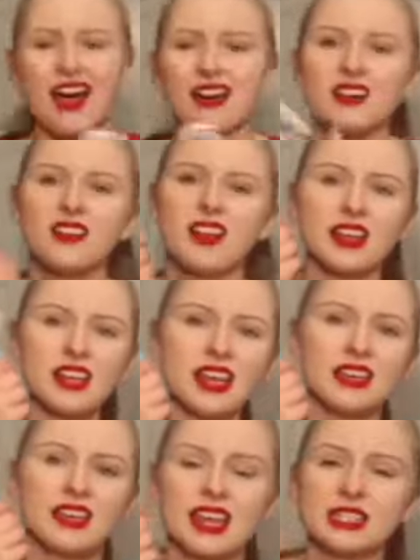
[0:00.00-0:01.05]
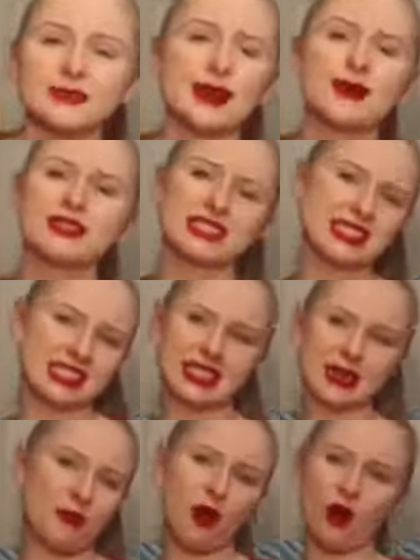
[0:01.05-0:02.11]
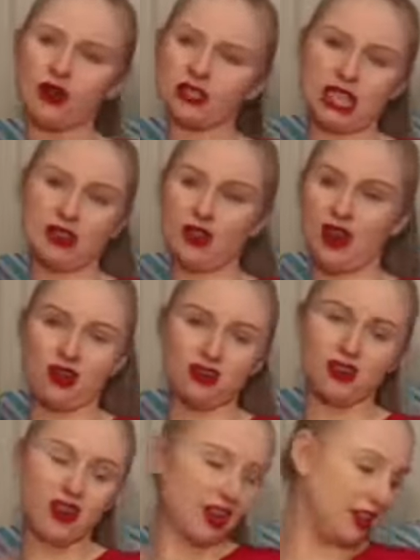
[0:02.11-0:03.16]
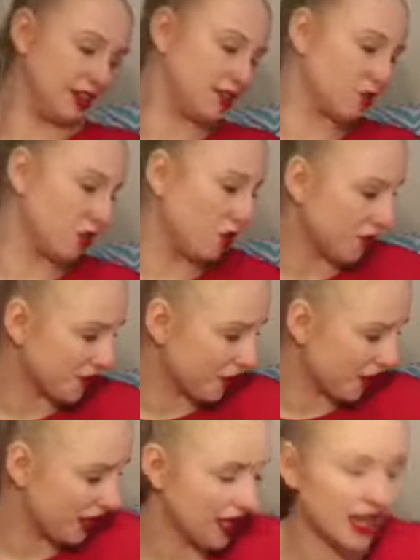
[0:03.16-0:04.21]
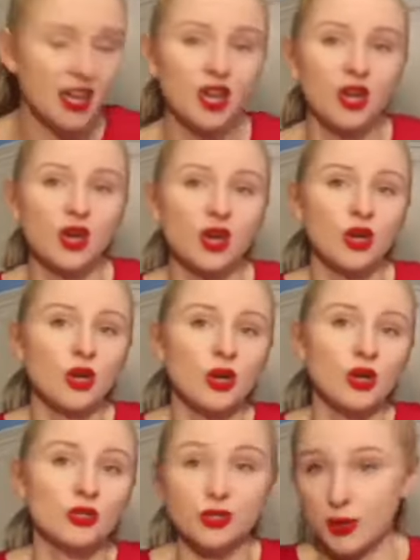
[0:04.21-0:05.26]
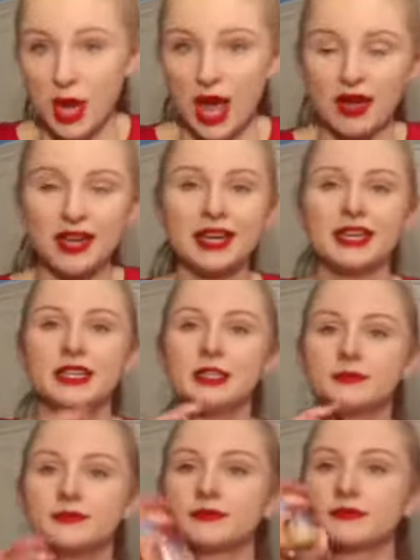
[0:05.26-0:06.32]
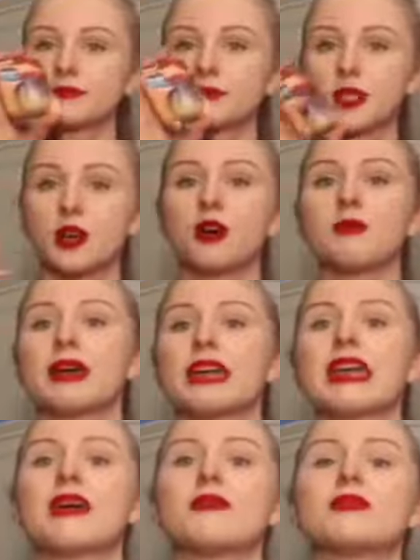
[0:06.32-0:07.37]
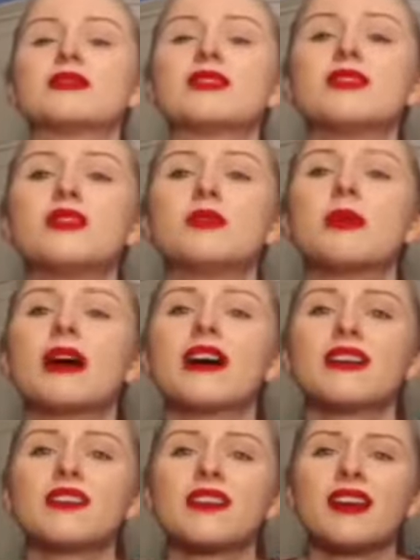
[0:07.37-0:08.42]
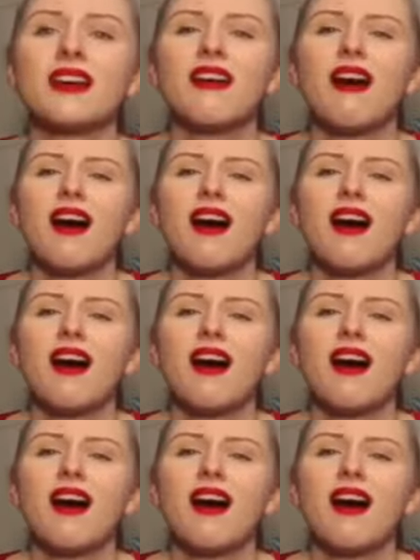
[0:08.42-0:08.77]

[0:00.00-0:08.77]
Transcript: I got a lot of candy canes, but I was eating them all day long in school on Friday. So yeah. Oh, my camera's on low battery.